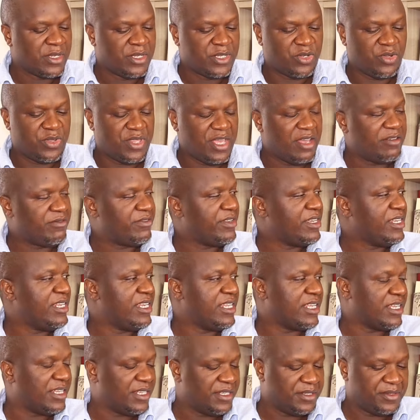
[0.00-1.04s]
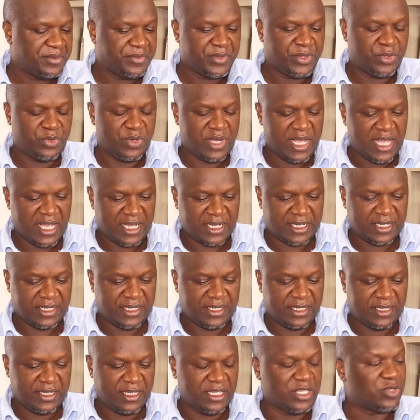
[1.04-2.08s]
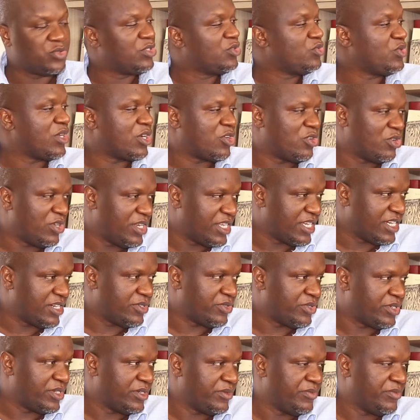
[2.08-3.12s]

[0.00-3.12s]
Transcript: So their failure to act is what we are calling out.